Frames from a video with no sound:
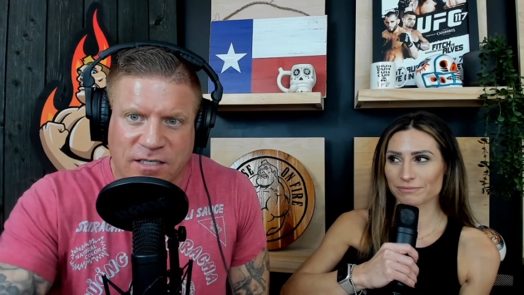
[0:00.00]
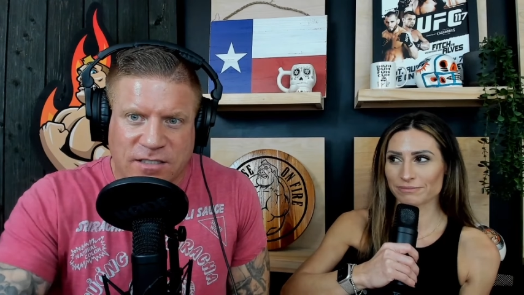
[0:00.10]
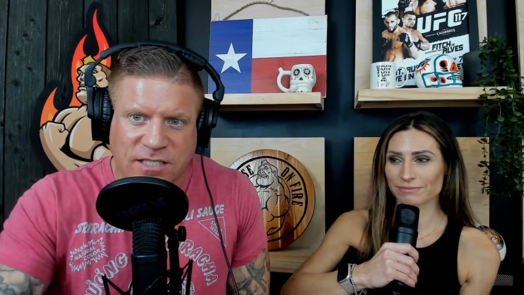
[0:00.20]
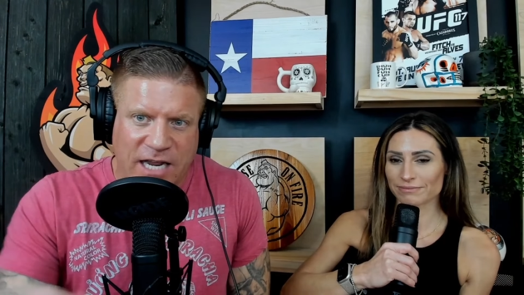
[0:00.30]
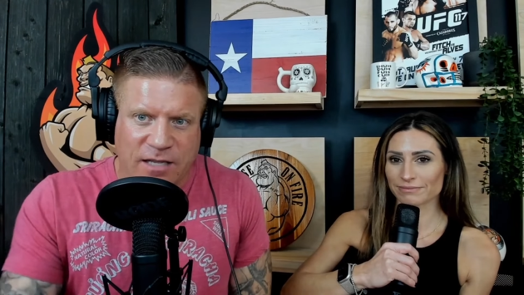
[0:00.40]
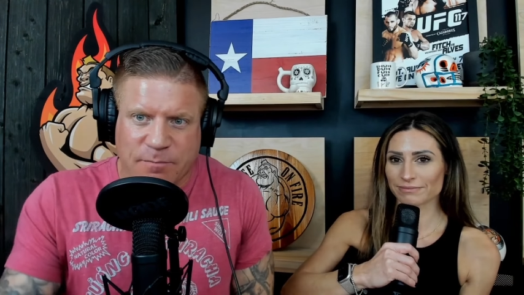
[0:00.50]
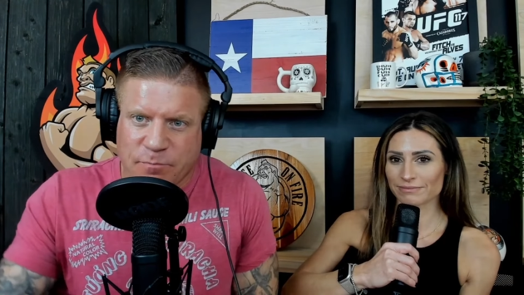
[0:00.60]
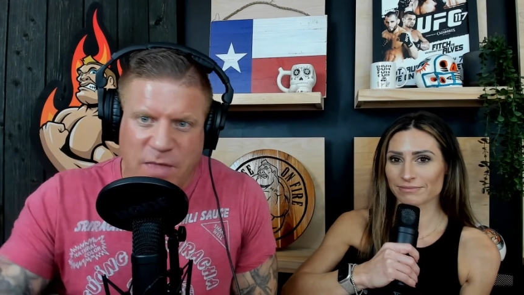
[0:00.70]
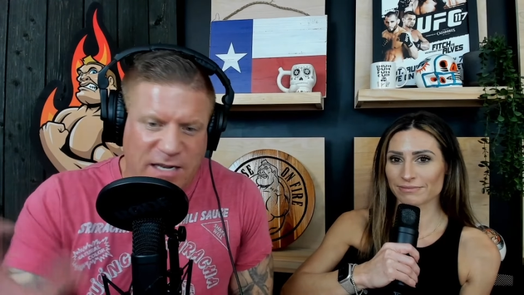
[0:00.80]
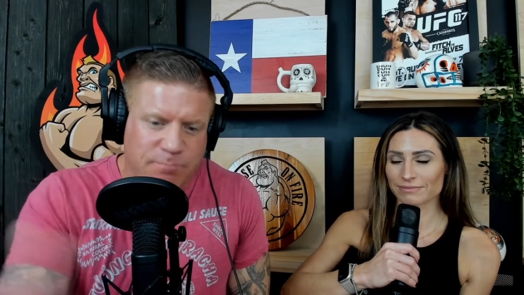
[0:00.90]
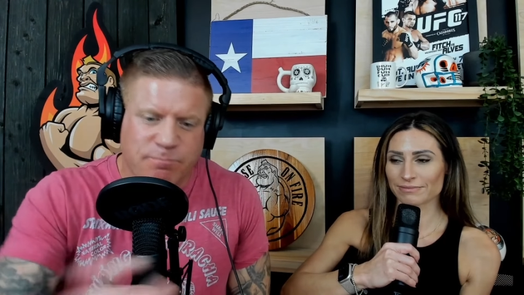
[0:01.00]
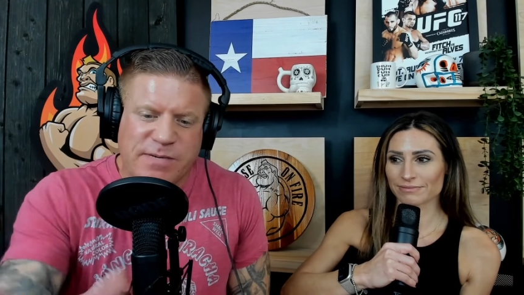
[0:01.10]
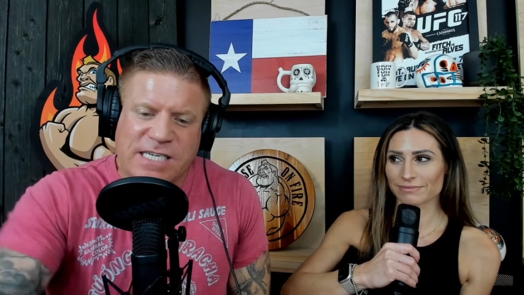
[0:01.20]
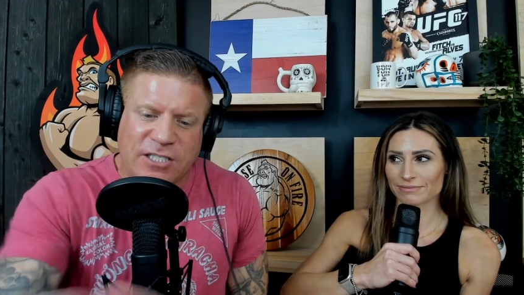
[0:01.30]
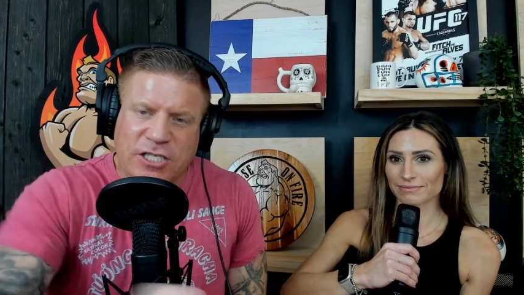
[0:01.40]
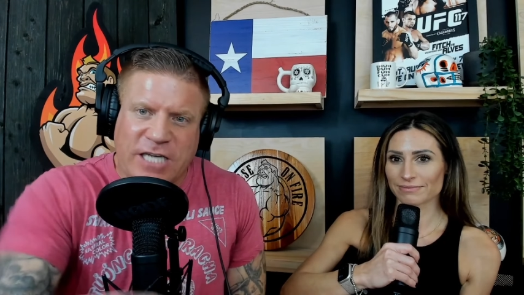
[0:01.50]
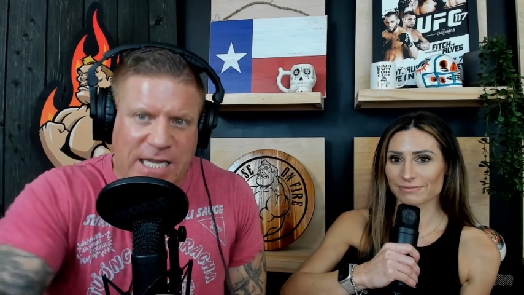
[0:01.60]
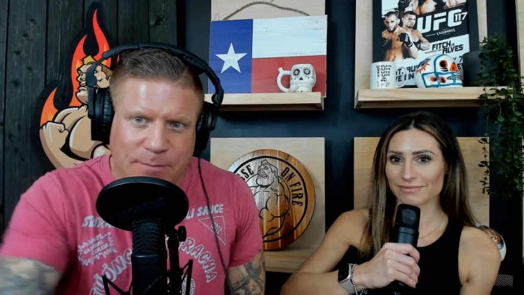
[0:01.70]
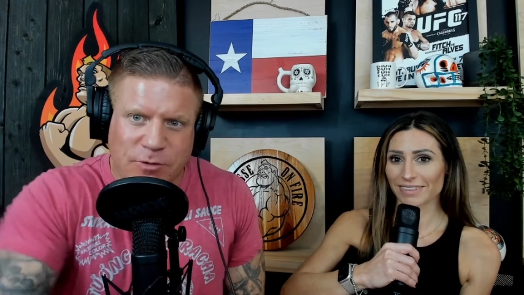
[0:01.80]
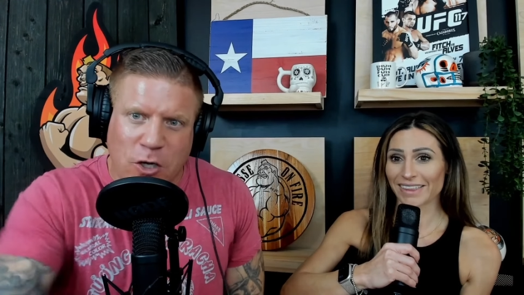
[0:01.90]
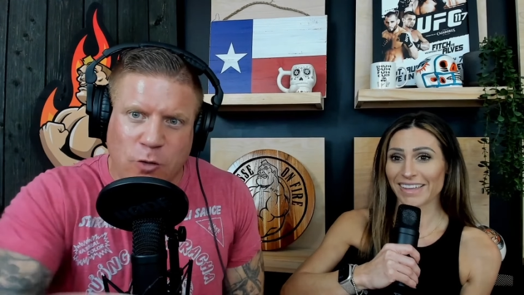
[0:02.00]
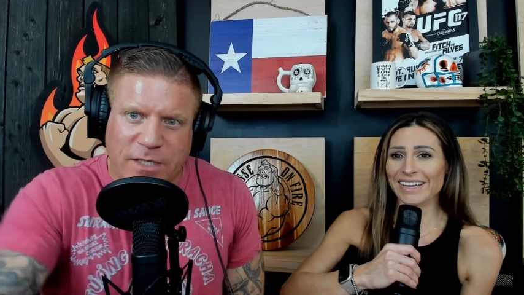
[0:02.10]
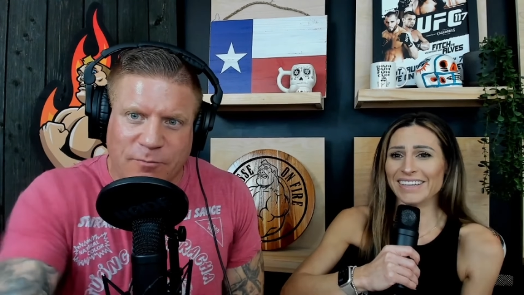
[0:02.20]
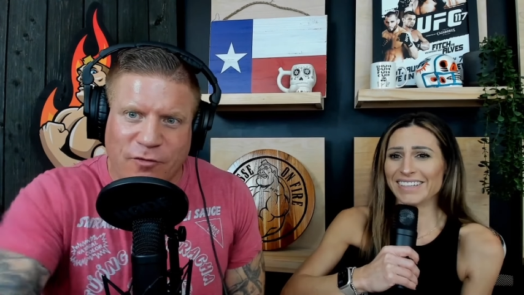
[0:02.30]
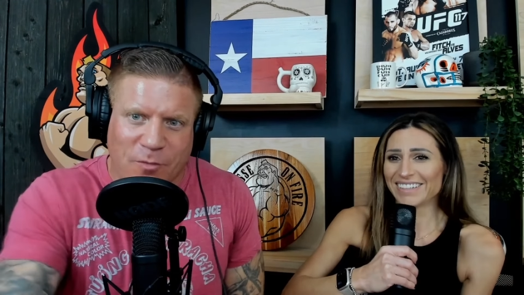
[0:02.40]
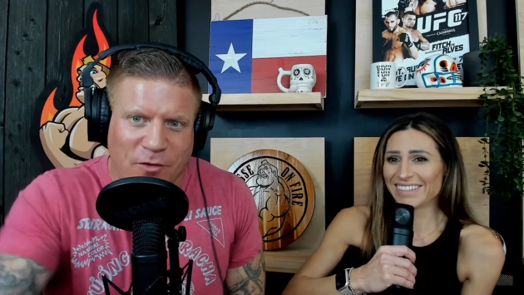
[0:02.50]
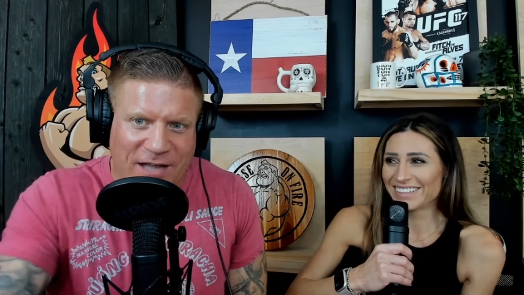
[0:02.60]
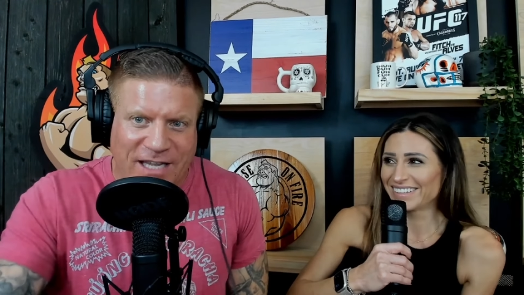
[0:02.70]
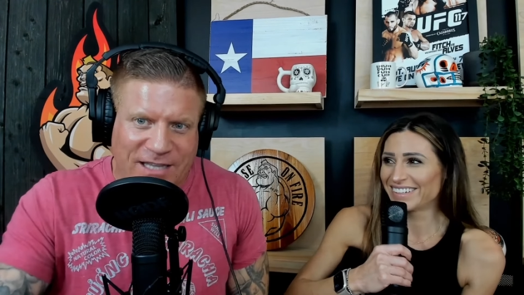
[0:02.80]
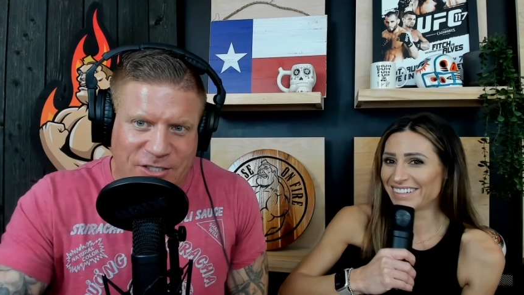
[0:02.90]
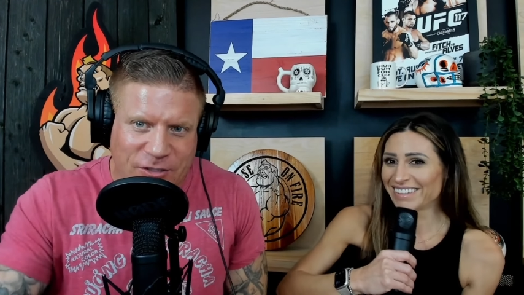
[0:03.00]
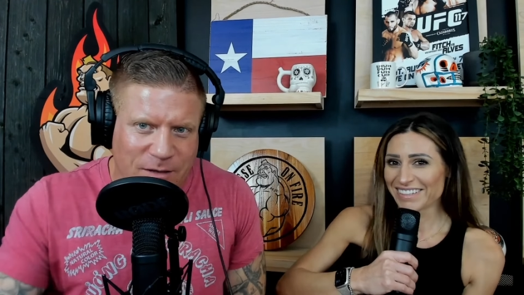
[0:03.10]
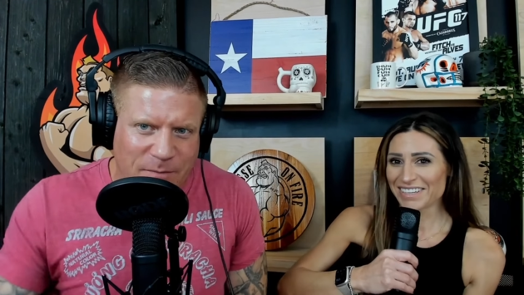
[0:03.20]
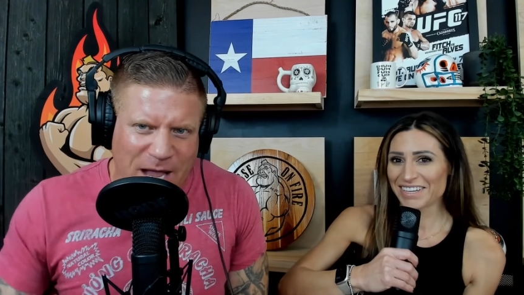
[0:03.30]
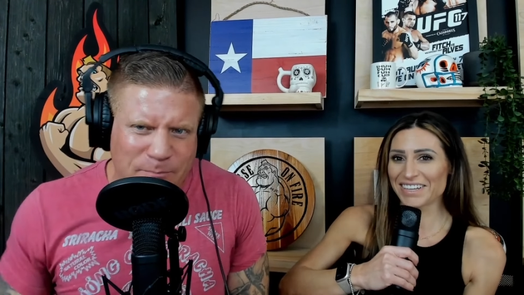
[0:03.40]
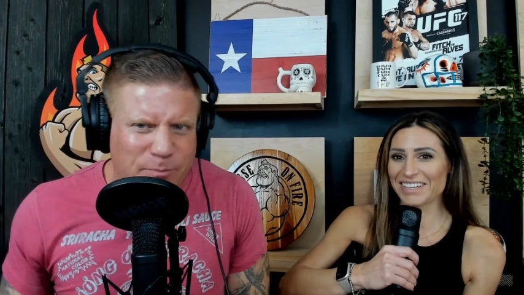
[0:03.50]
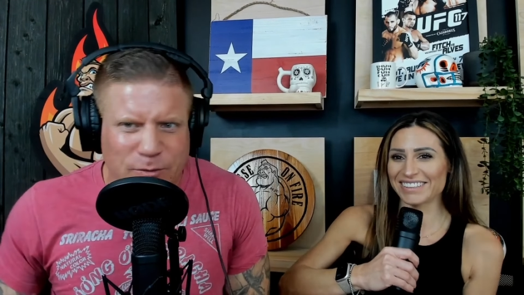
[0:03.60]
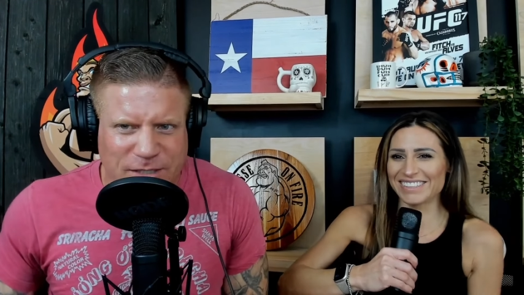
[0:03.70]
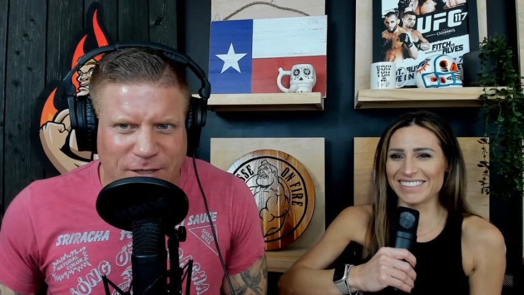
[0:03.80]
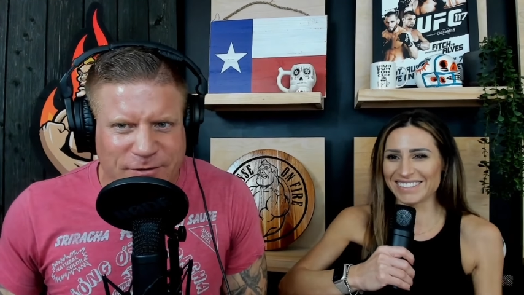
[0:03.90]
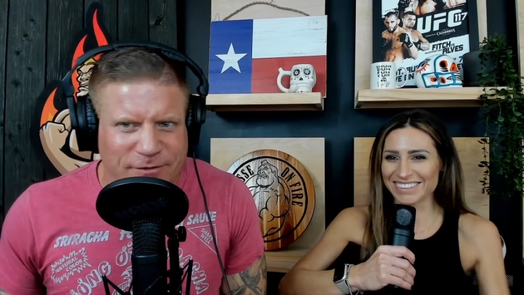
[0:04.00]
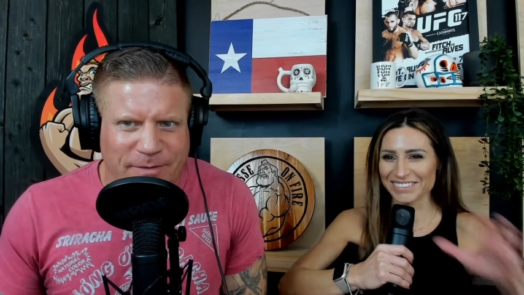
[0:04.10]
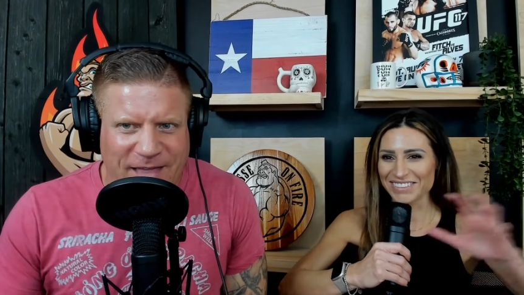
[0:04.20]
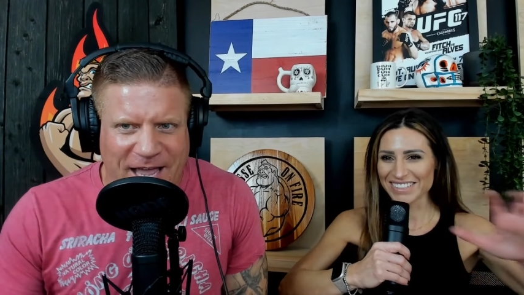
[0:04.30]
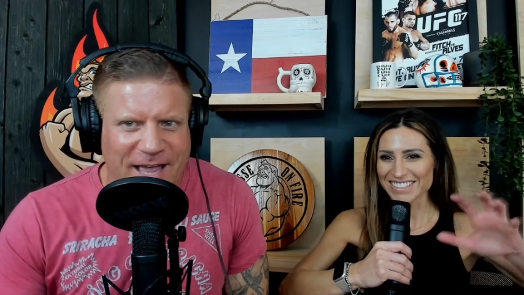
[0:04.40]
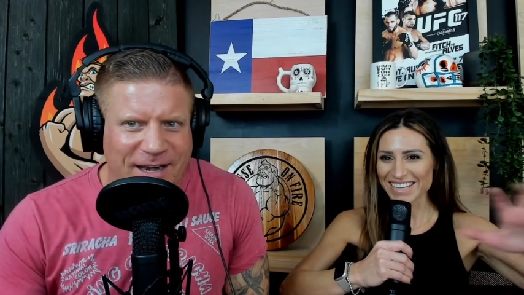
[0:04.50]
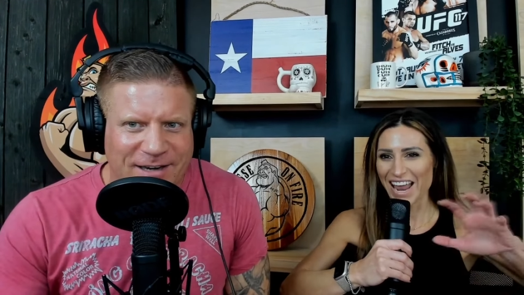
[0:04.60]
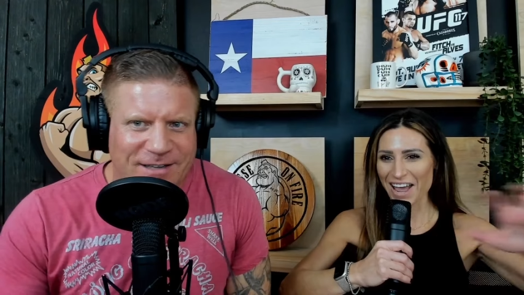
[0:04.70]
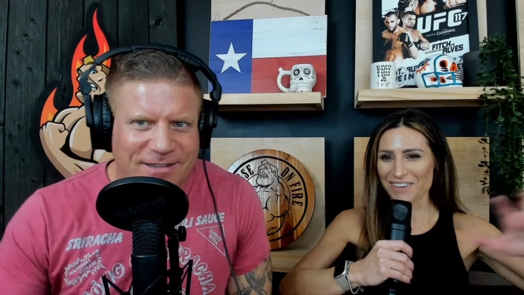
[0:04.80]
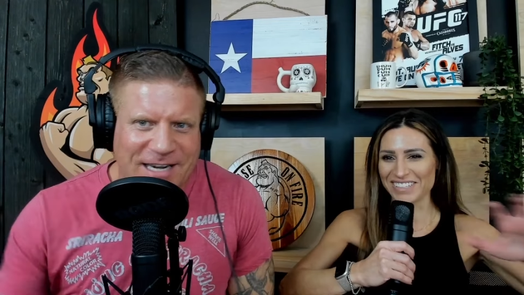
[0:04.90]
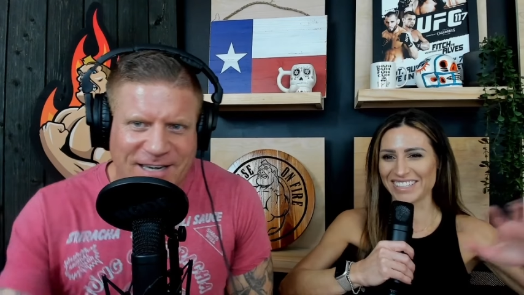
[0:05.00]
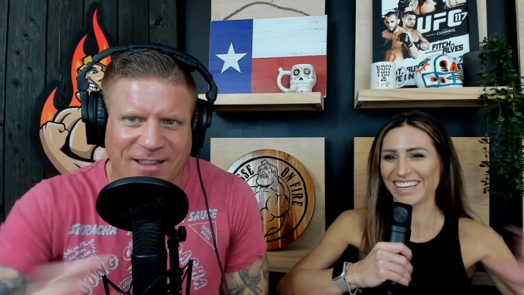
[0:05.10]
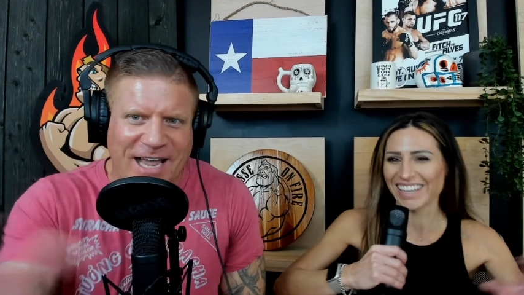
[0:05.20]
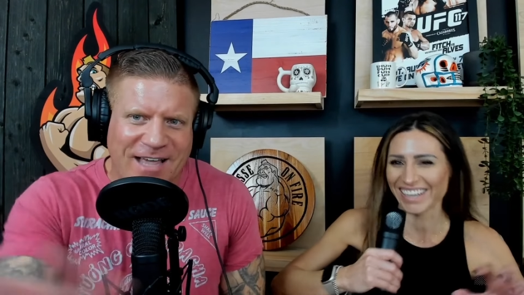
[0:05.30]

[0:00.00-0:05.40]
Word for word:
Speaker 1: Take like big shaky boobs and move them around like this. You're all my boobs don't do that. Like not like